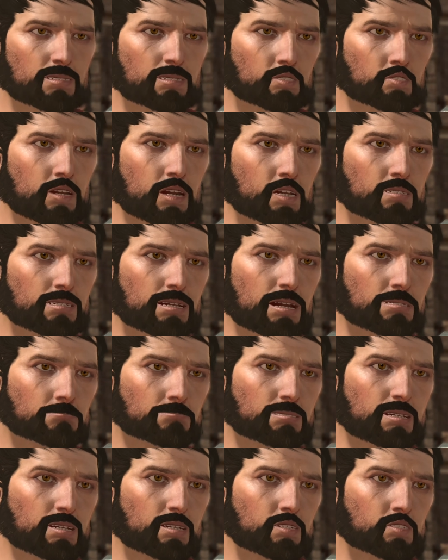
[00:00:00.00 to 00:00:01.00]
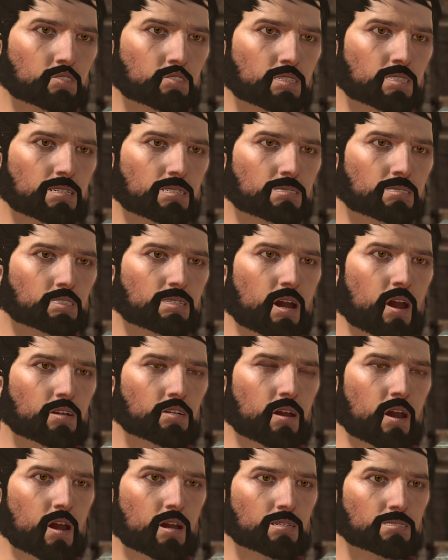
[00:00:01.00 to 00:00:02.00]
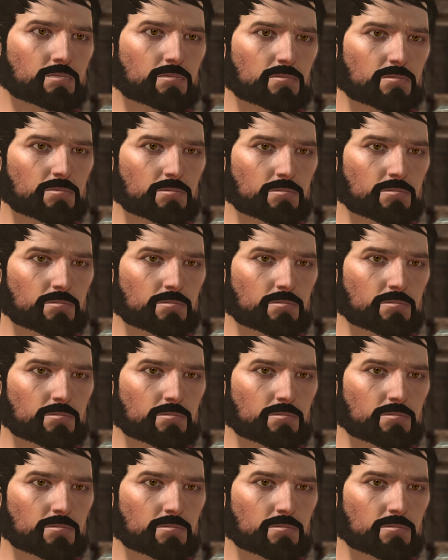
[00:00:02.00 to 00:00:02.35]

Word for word: You can tell me, willingly or not.